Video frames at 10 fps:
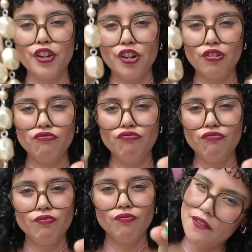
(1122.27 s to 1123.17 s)
you,
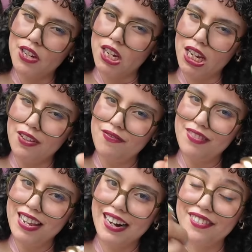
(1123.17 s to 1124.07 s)
70.
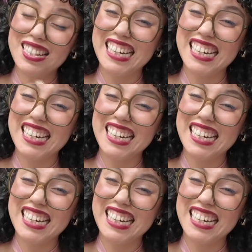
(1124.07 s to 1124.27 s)
And I was